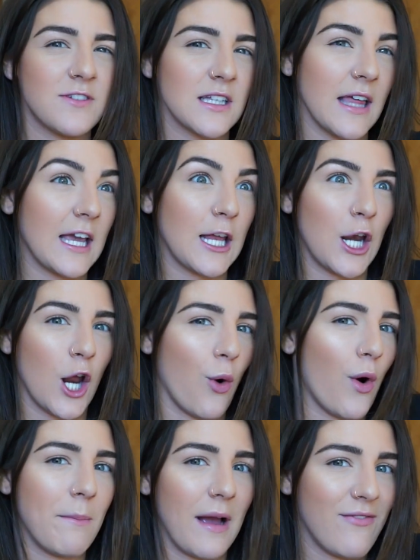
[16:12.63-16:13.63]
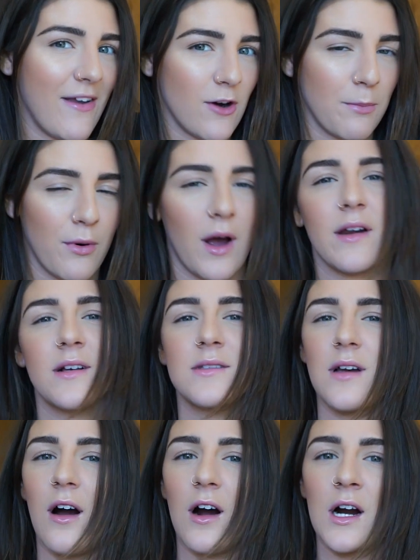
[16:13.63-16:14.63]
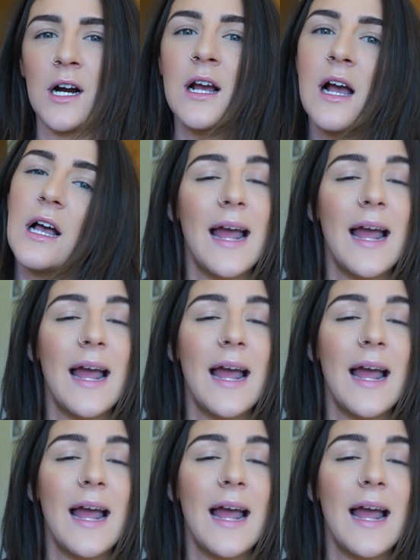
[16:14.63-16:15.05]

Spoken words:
to like know what my favorite products are.